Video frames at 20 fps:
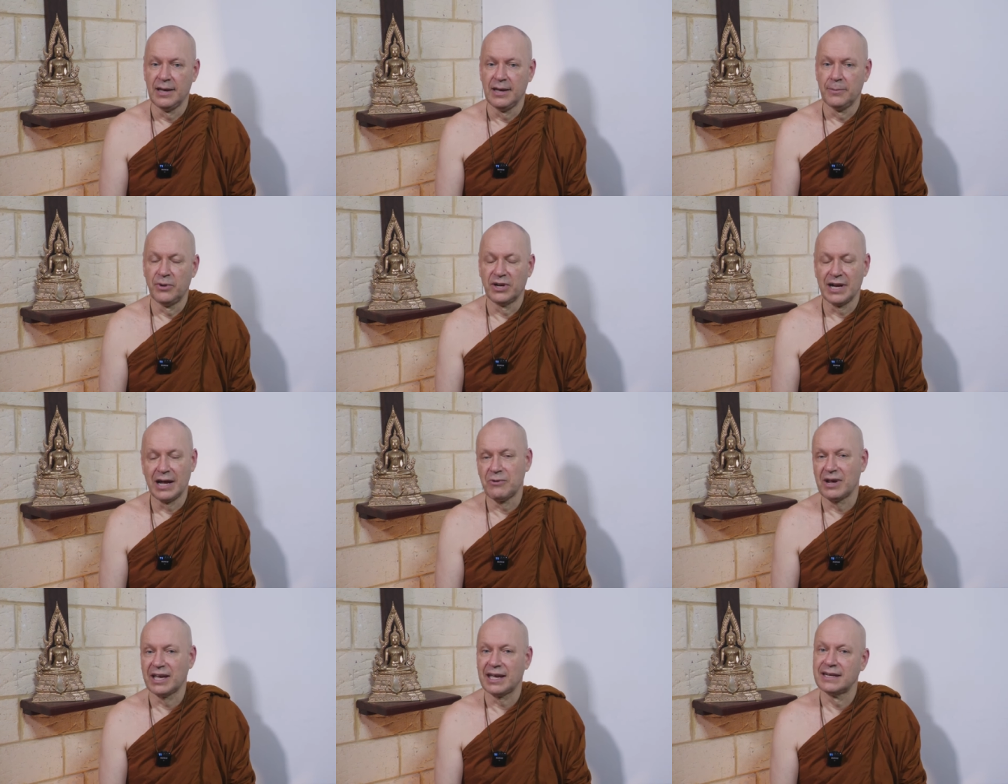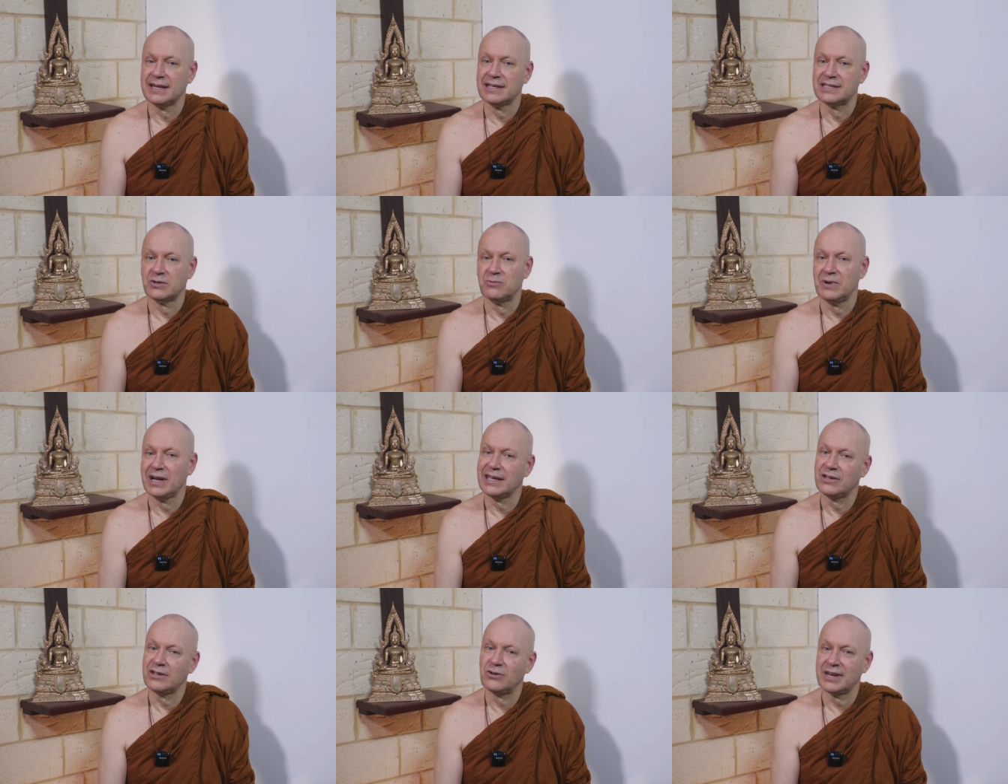But I reckon it's a
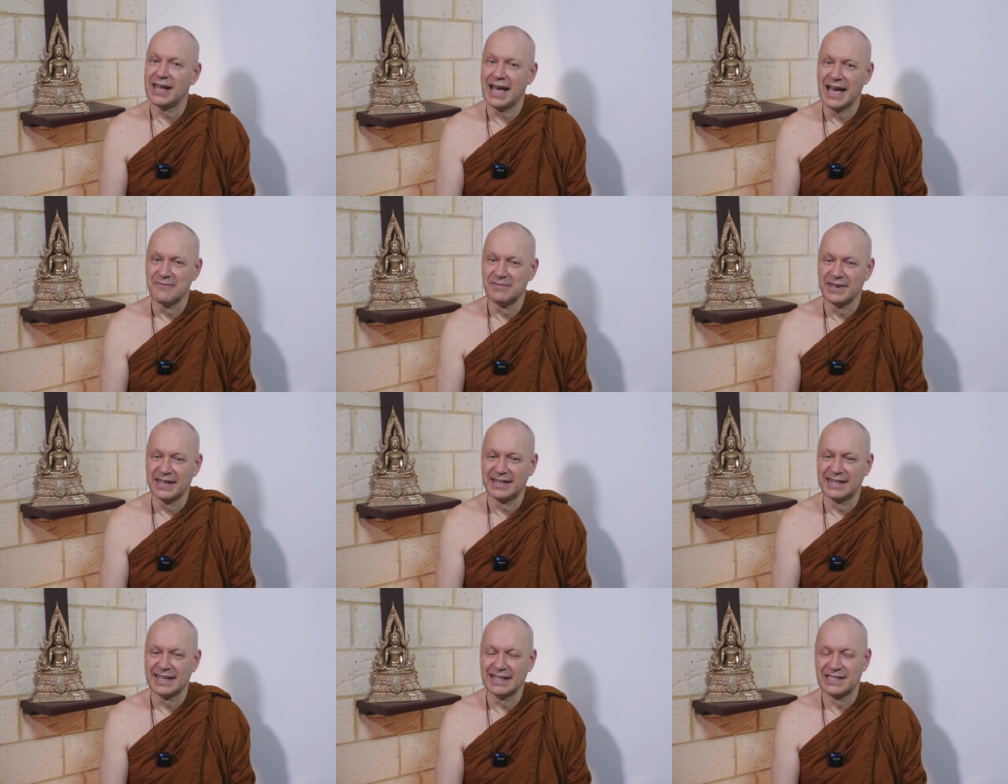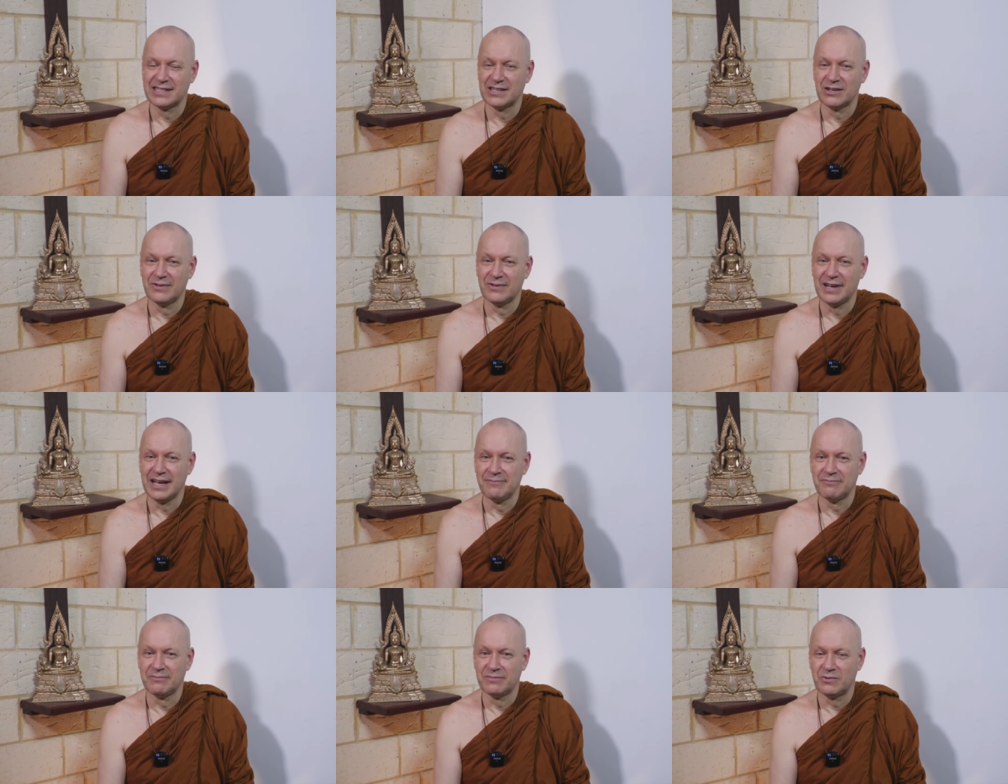really good habit, and so
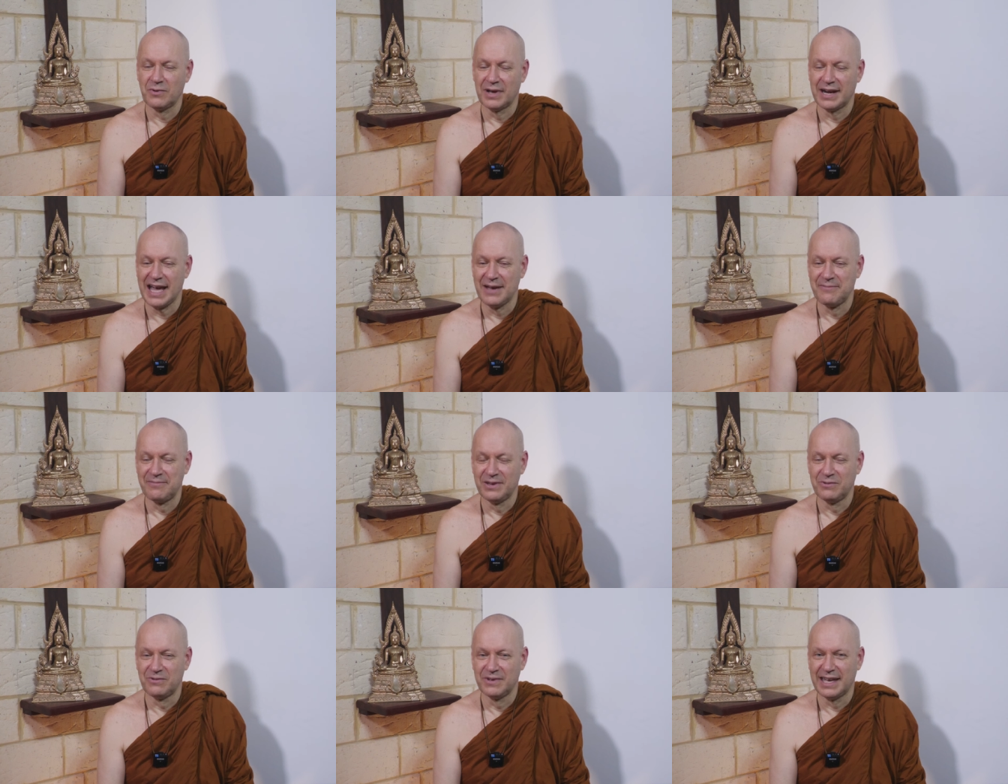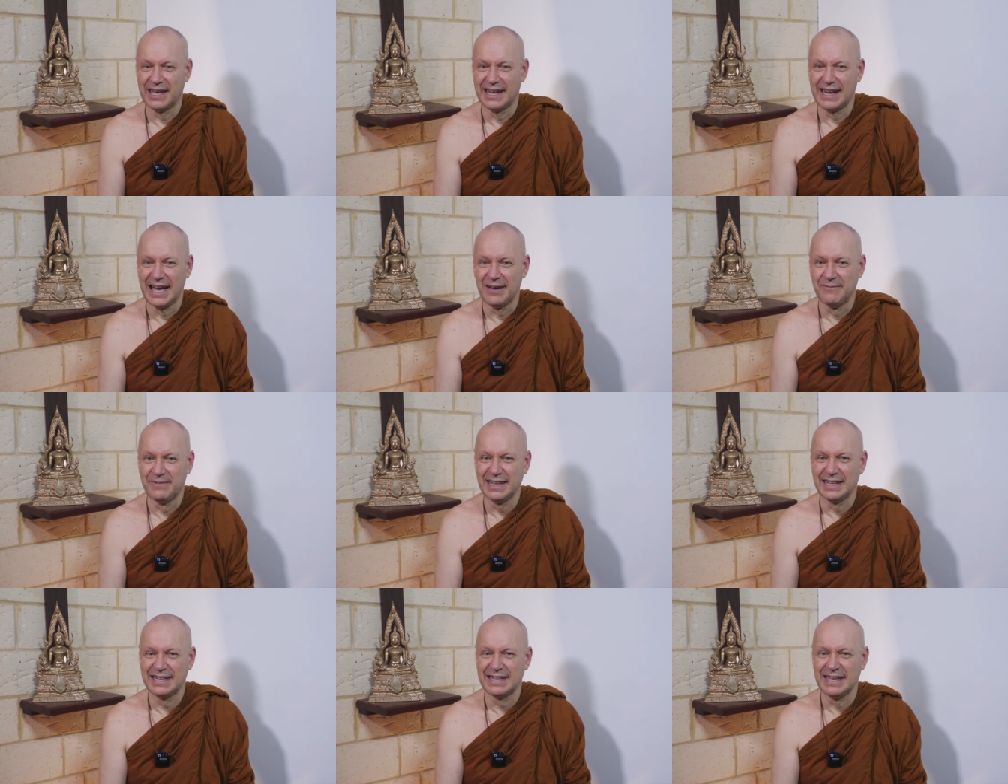I'm quite happy with that
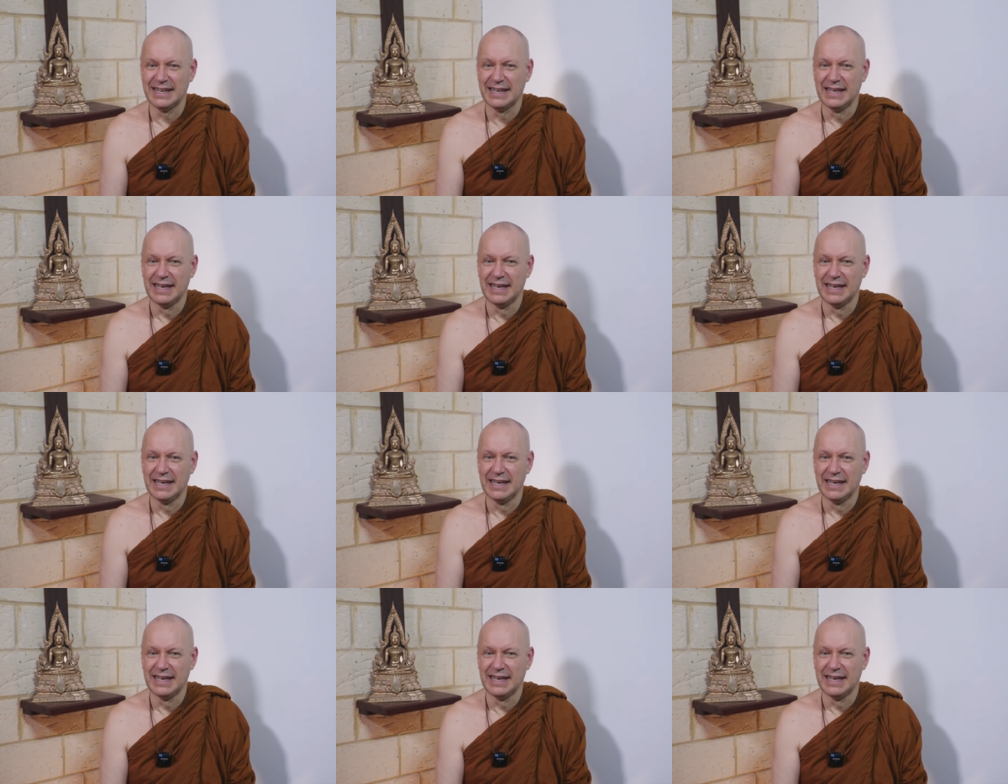habit.